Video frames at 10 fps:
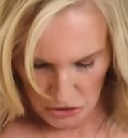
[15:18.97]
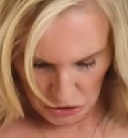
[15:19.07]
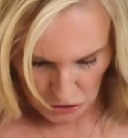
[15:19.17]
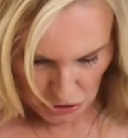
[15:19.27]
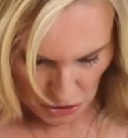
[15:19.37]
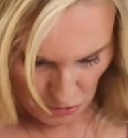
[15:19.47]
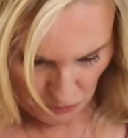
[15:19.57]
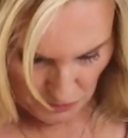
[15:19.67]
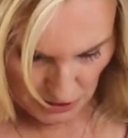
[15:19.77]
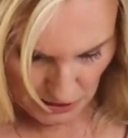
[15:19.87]

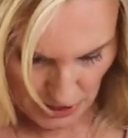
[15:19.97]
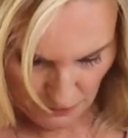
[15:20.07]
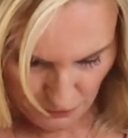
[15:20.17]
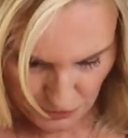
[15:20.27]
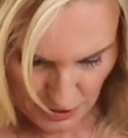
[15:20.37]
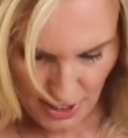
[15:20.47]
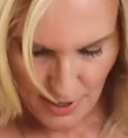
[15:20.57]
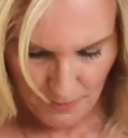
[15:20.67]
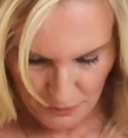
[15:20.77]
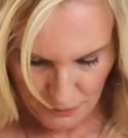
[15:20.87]
So it covers
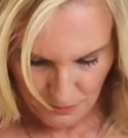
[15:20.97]
up